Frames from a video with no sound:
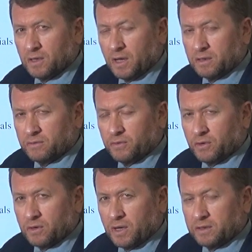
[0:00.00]
and
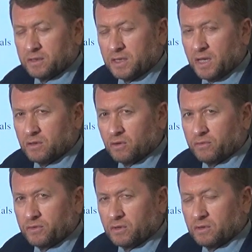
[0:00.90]
for understanding
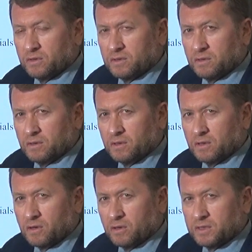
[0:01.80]
of
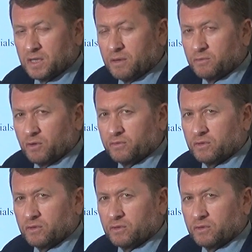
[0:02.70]
the concept of